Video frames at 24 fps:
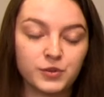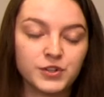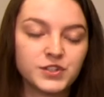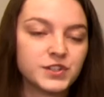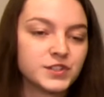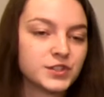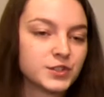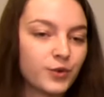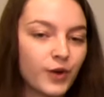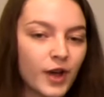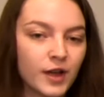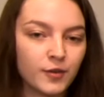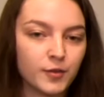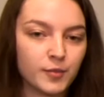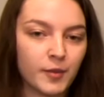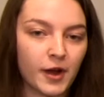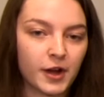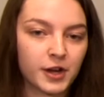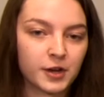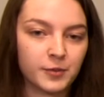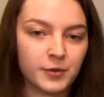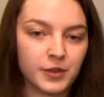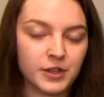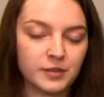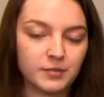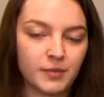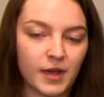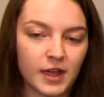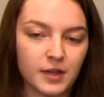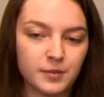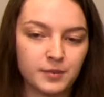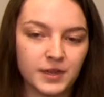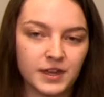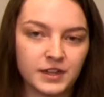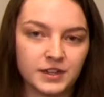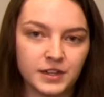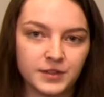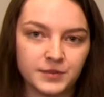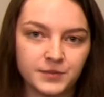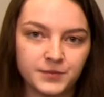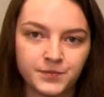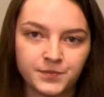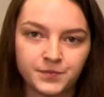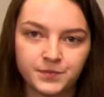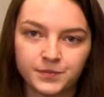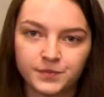which is quite remarkable in my opinion.